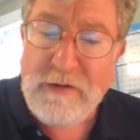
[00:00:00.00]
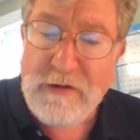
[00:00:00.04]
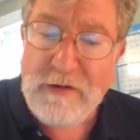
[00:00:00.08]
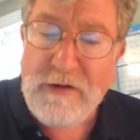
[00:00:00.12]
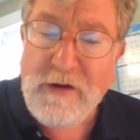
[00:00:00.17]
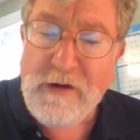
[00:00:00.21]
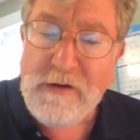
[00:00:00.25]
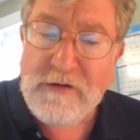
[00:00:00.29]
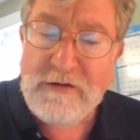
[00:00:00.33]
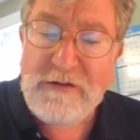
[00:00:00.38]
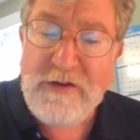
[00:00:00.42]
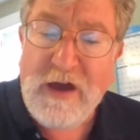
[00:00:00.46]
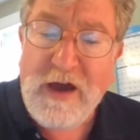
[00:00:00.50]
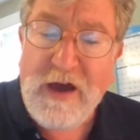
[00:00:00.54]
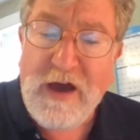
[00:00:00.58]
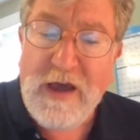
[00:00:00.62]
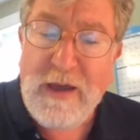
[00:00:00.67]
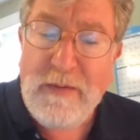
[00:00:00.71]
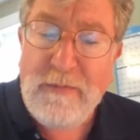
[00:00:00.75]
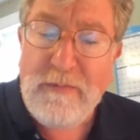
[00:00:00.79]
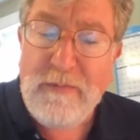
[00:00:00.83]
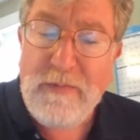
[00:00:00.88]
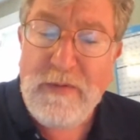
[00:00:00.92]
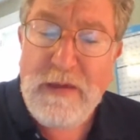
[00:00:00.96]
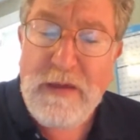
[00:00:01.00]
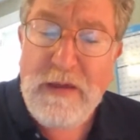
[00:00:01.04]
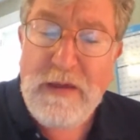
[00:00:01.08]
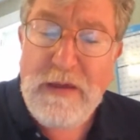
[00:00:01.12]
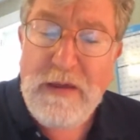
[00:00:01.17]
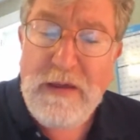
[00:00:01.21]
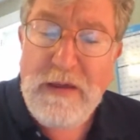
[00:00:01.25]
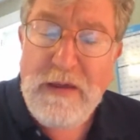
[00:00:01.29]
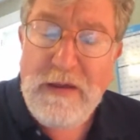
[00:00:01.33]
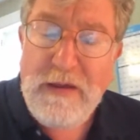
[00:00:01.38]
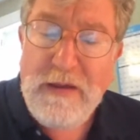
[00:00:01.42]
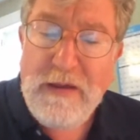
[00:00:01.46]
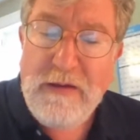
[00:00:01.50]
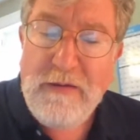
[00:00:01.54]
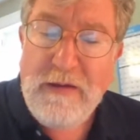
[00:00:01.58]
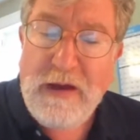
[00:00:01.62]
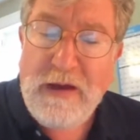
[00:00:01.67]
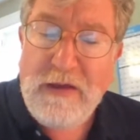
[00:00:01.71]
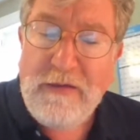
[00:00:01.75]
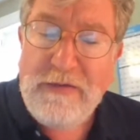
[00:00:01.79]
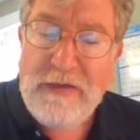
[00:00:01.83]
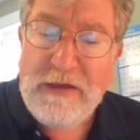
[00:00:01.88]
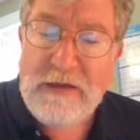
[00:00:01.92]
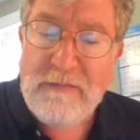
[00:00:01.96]
a long time,
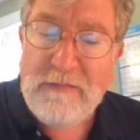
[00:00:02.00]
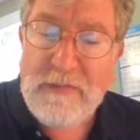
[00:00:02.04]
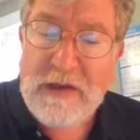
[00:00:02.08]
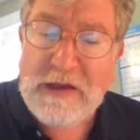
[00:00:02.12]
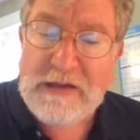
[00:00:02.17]
I think